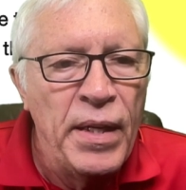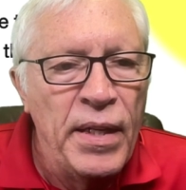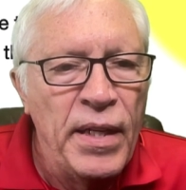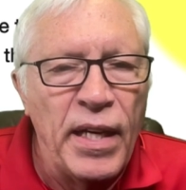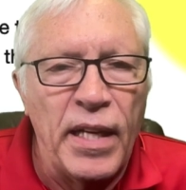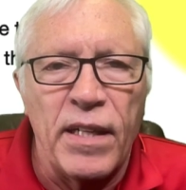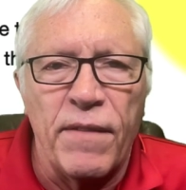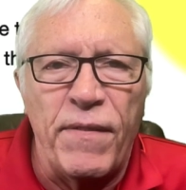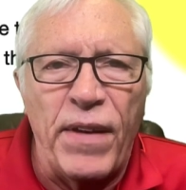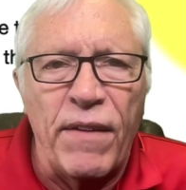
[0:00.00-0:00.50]

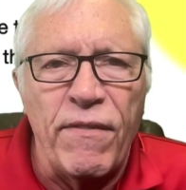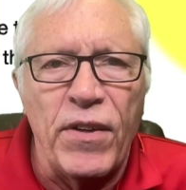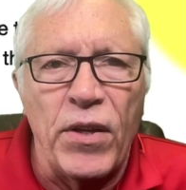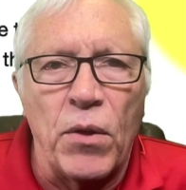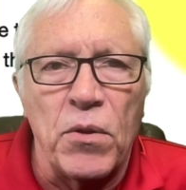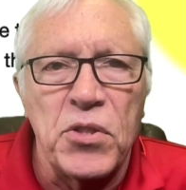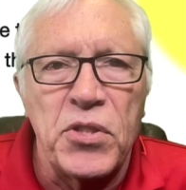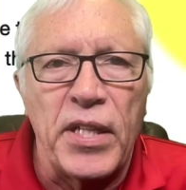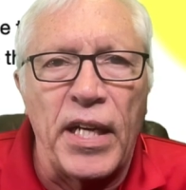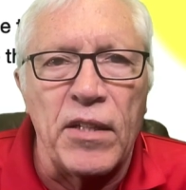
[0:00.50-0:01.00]
And have you ever
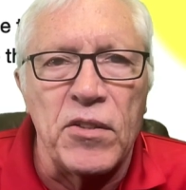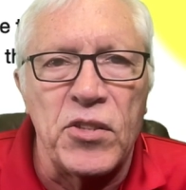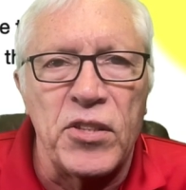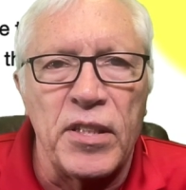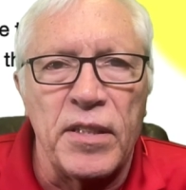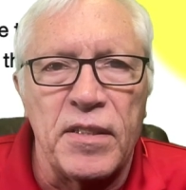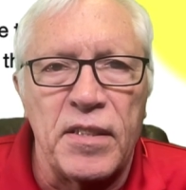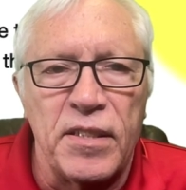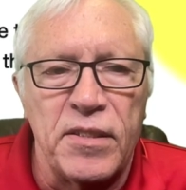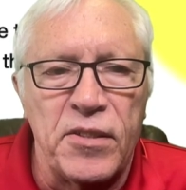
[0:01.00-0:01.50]
noticed how
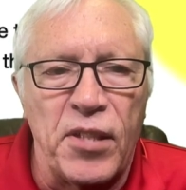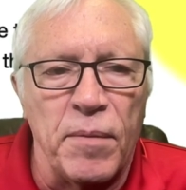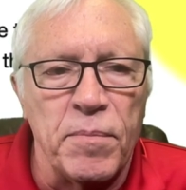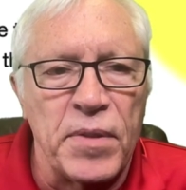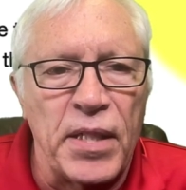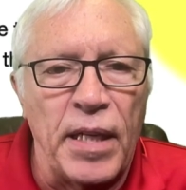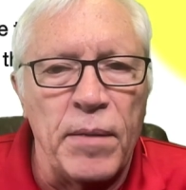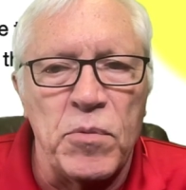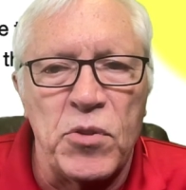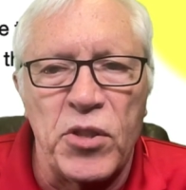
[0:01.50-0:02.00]

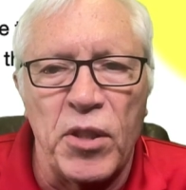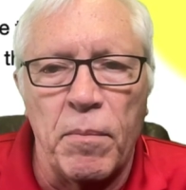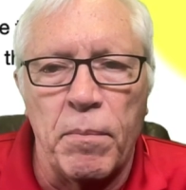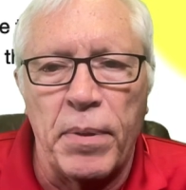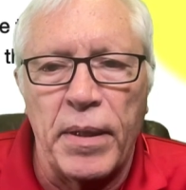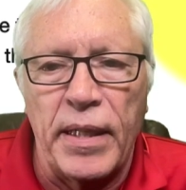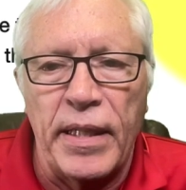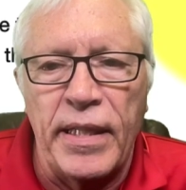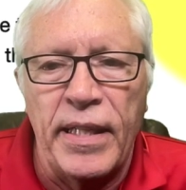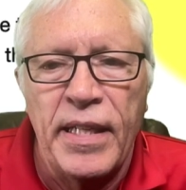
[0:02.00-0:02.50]
sometimes
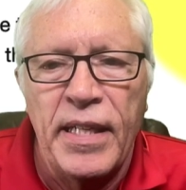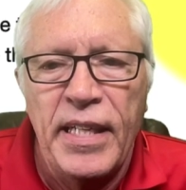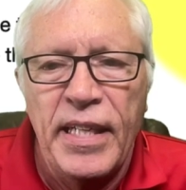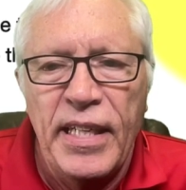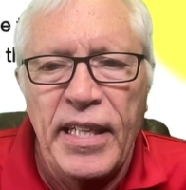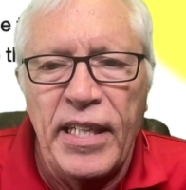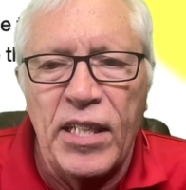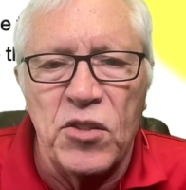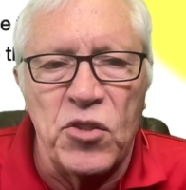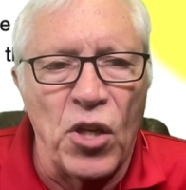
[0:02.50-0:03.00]
somebody
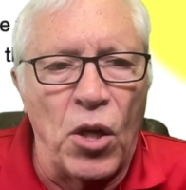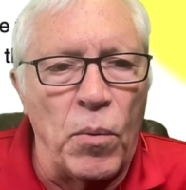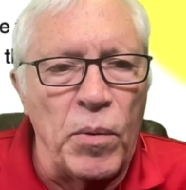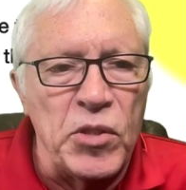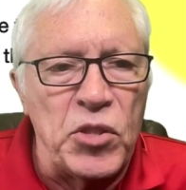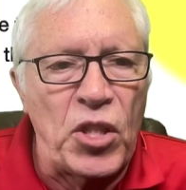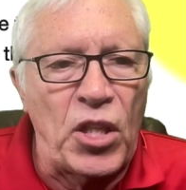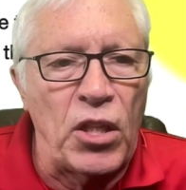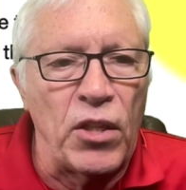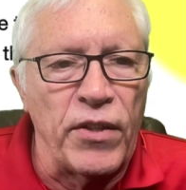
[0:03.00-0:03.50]
is
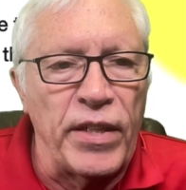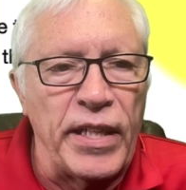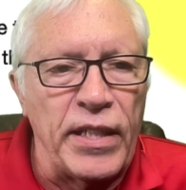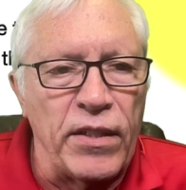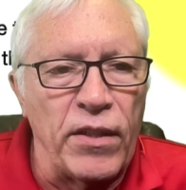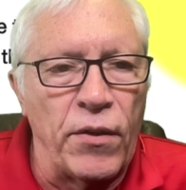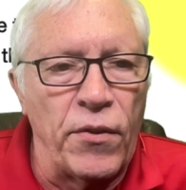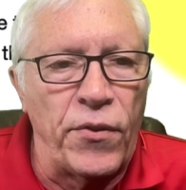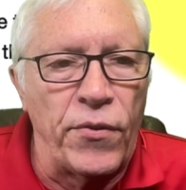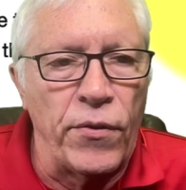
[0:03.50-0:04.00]
always clearing
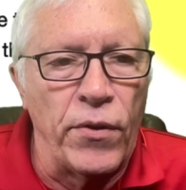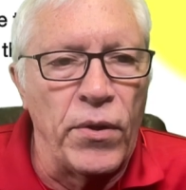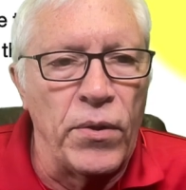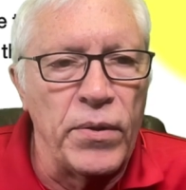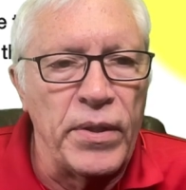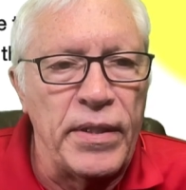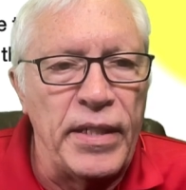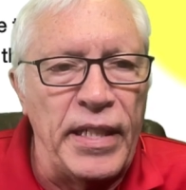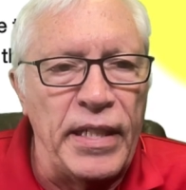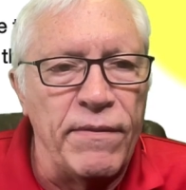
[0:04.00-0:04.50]
their
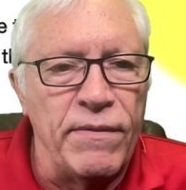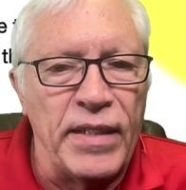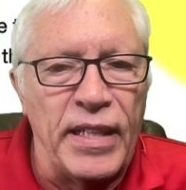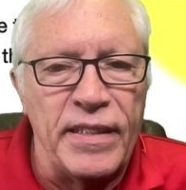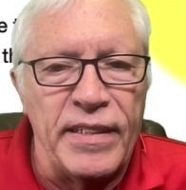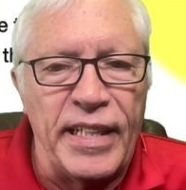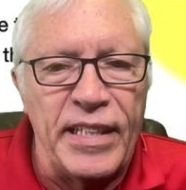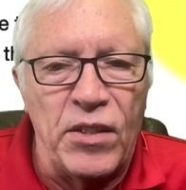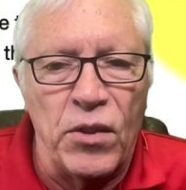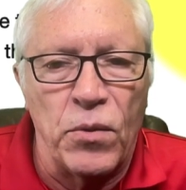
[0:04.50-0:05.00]
throat
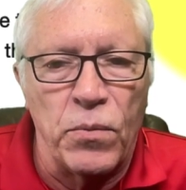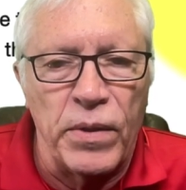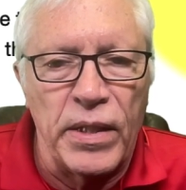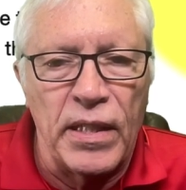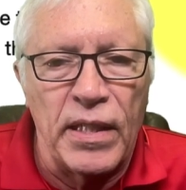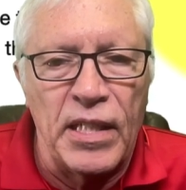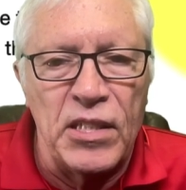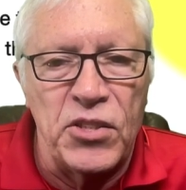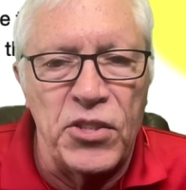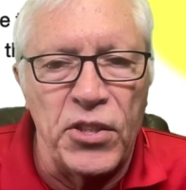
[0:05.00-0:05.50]
and they don't
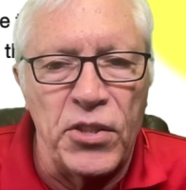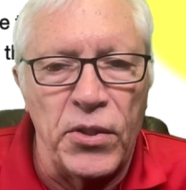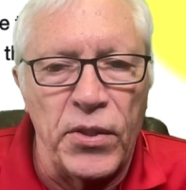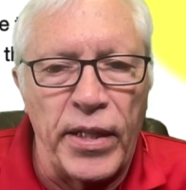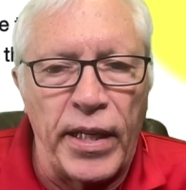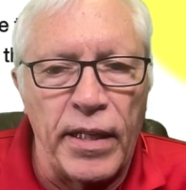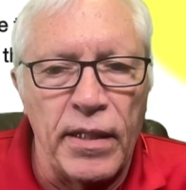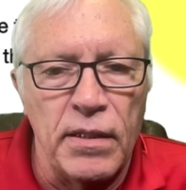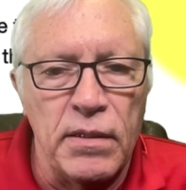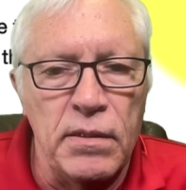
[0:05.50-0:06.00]
realize they're
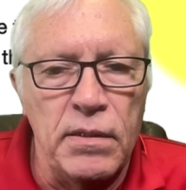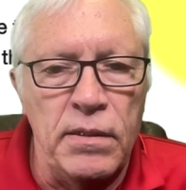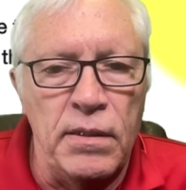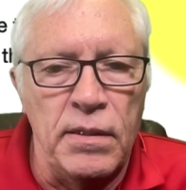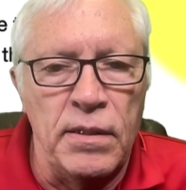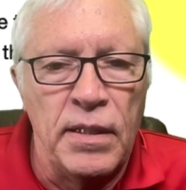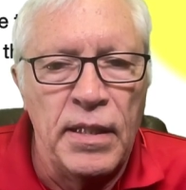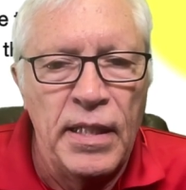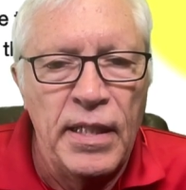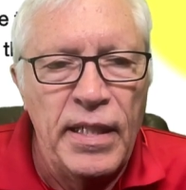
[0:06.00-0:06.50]
doing it?
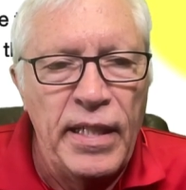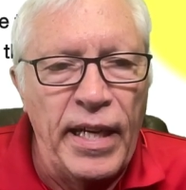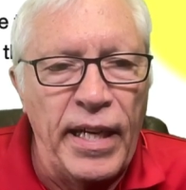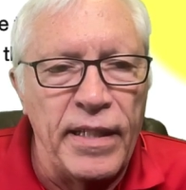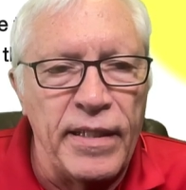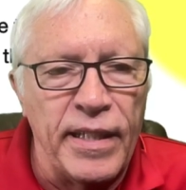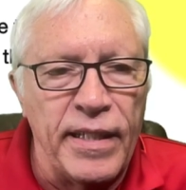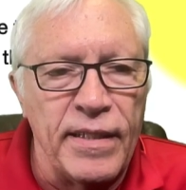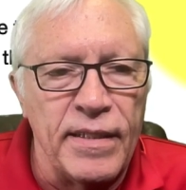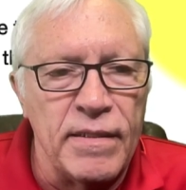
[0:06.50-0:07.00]

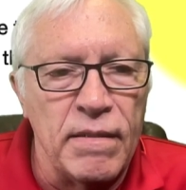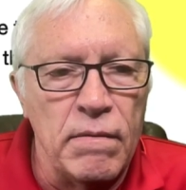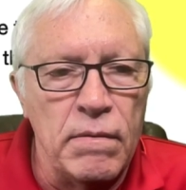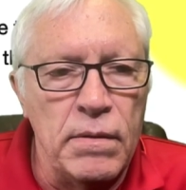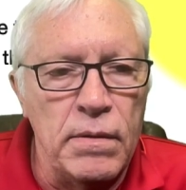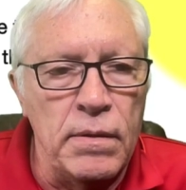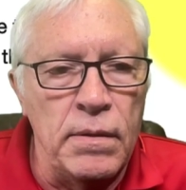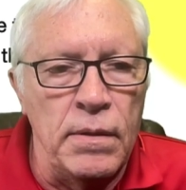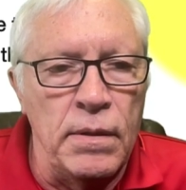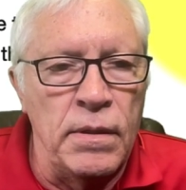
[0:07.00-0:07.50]
And then
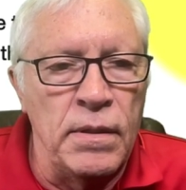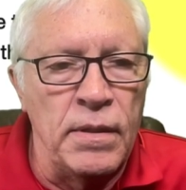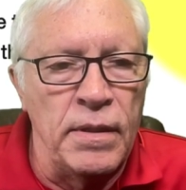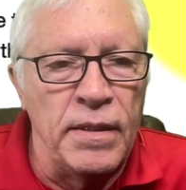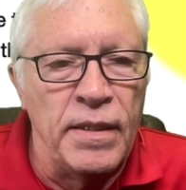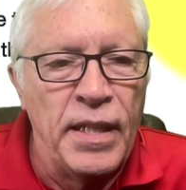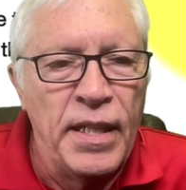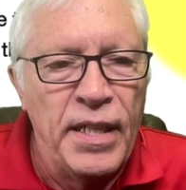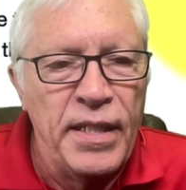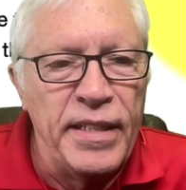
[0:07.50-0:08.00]

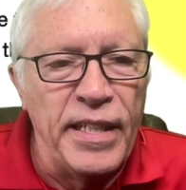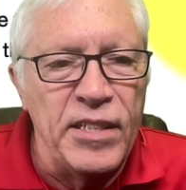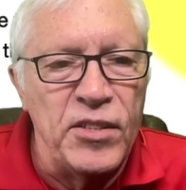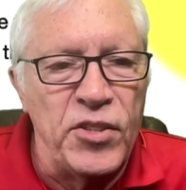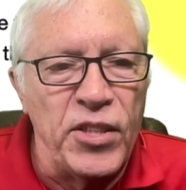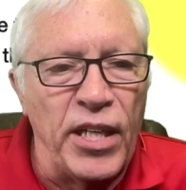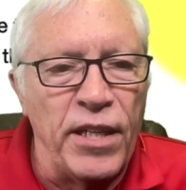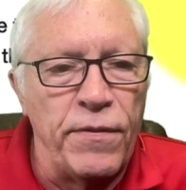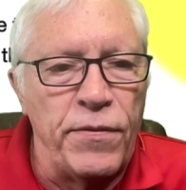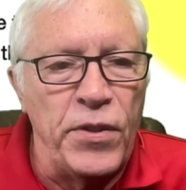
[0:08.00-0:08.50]
they
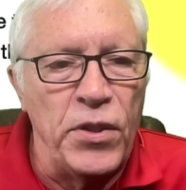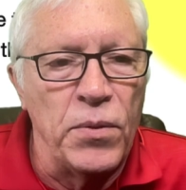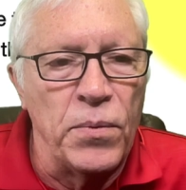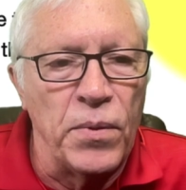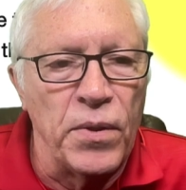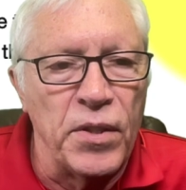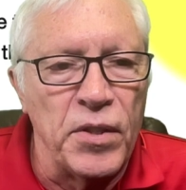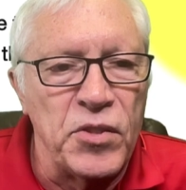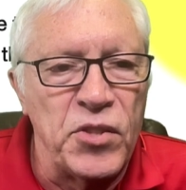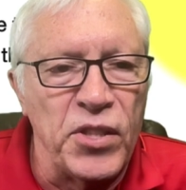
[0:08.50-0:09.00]
say a few
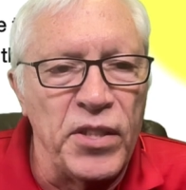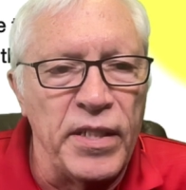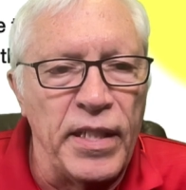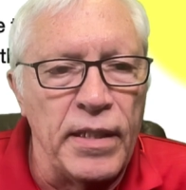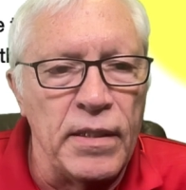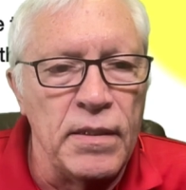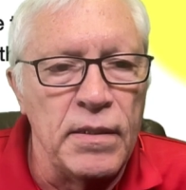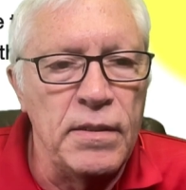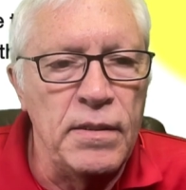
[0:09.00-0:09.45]
words, and then